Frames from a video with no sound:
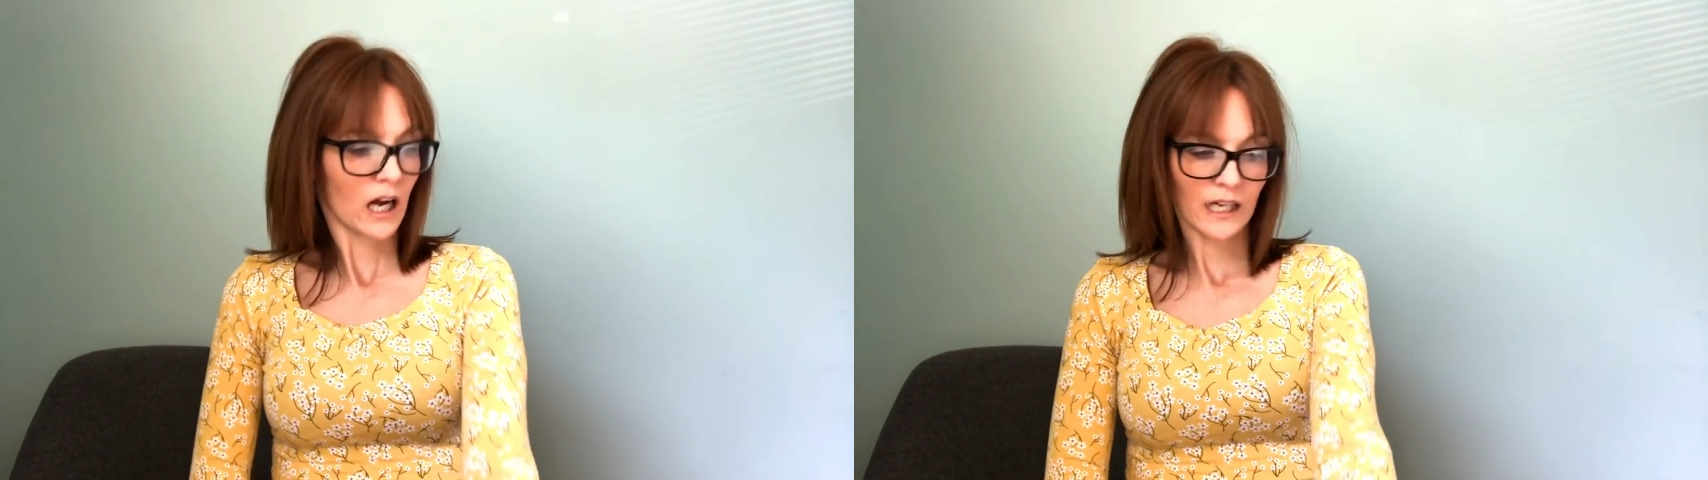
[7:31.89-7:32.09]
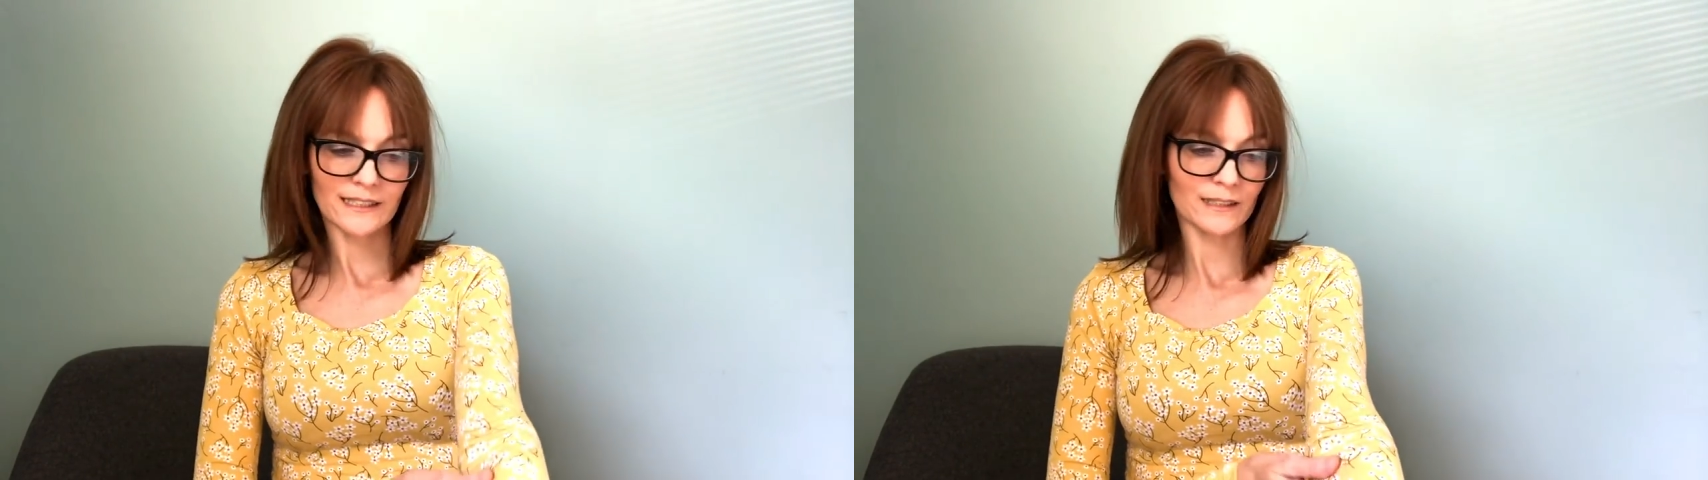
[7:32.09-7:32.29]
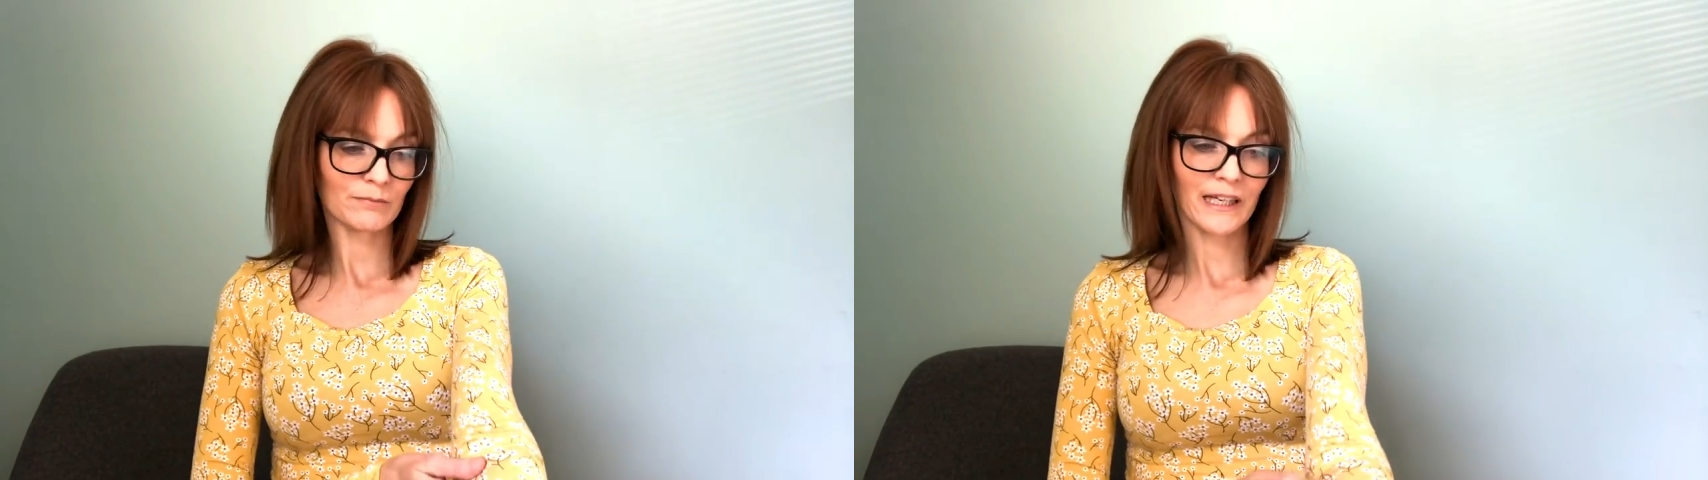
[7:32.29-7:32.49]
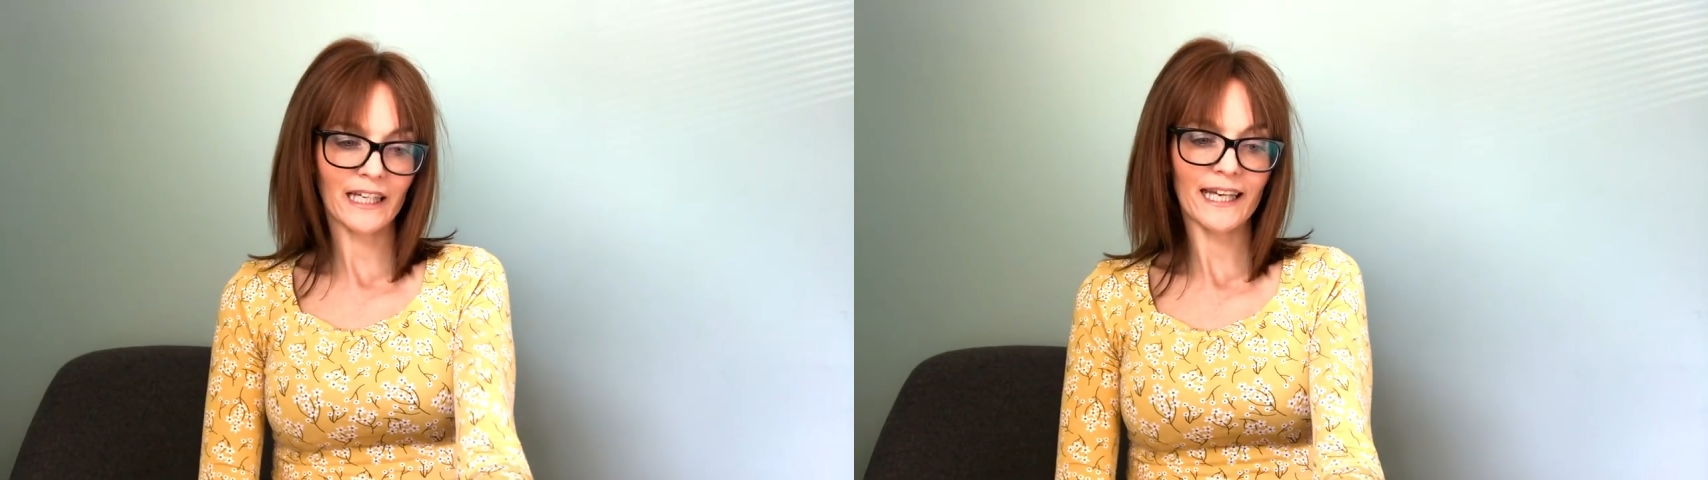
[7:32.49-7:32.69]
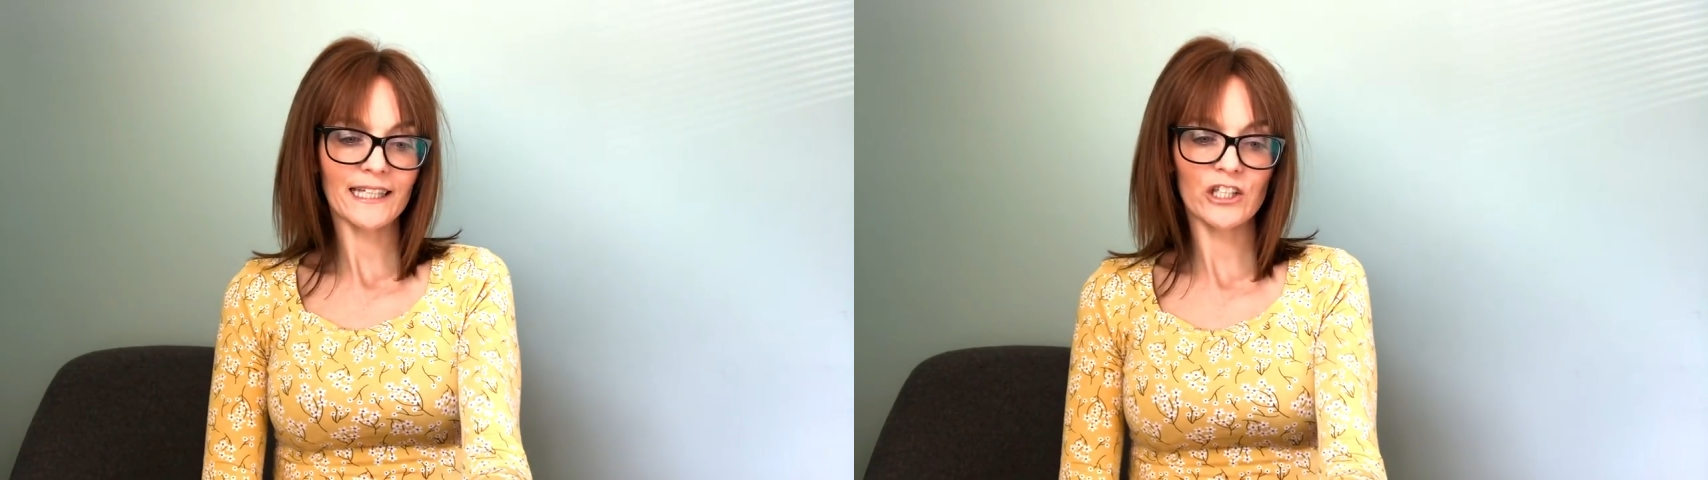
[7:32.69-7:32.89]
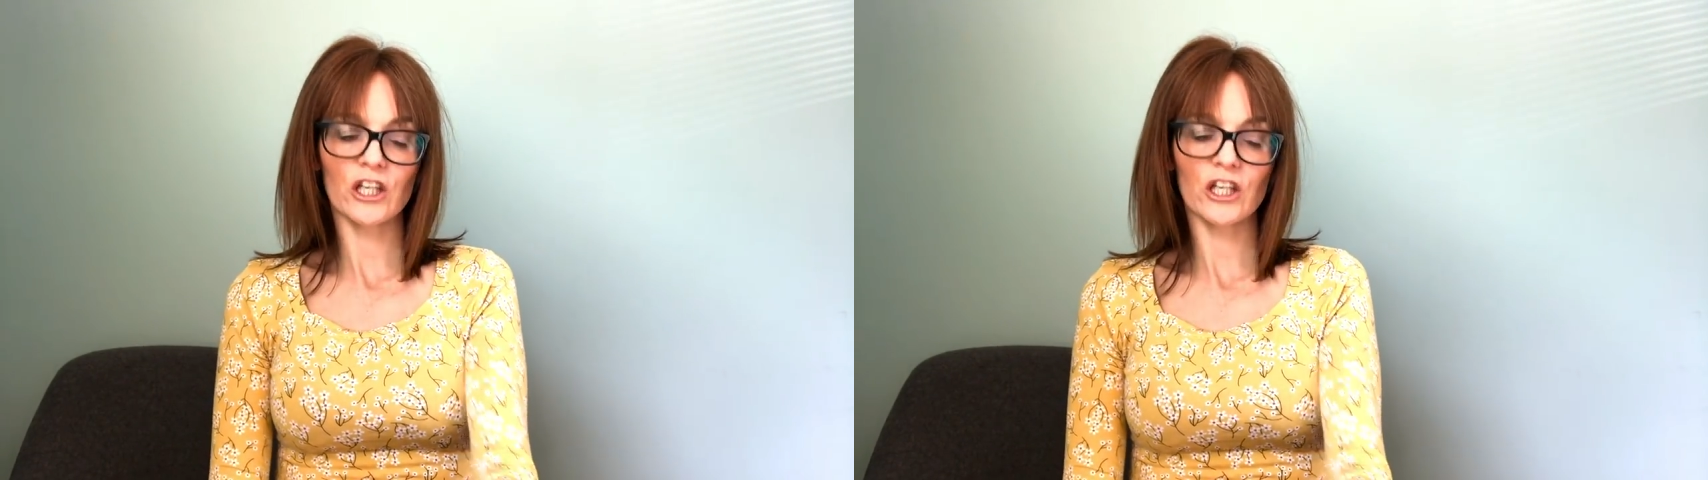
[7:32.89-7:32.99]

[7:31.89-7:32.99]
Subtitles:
I didn't make any